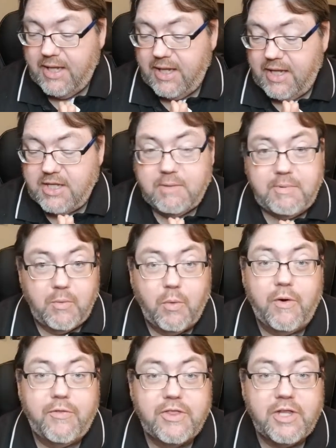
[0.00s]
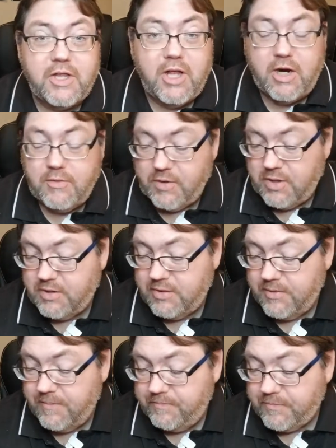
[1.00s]
It'll be worth it in the long run.
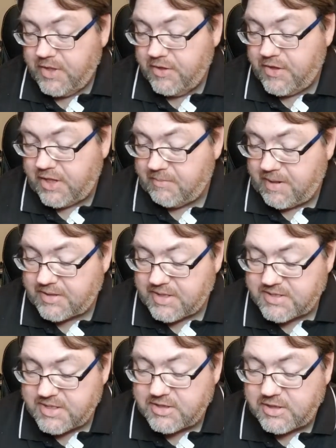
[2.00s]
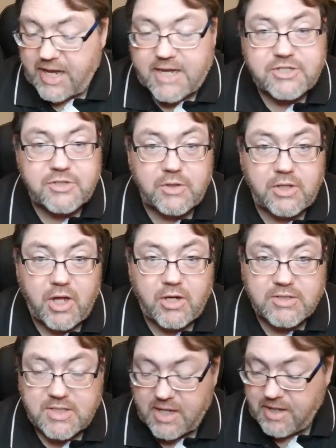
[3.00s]
Think about this. These will last you a long
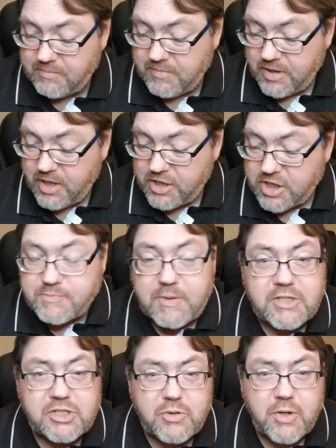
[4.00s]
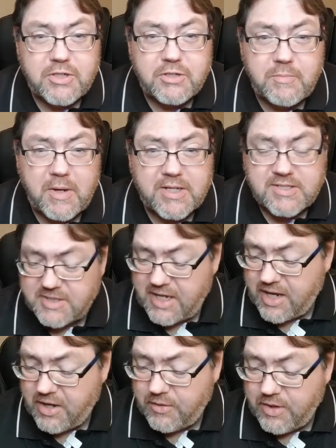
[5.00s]
time. You spend $200
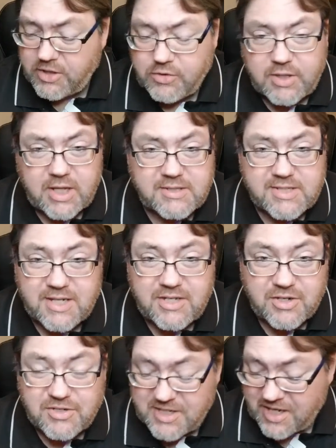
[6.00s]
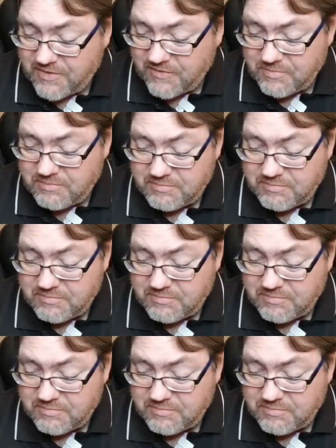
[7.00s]
now and you get 10 years out of them.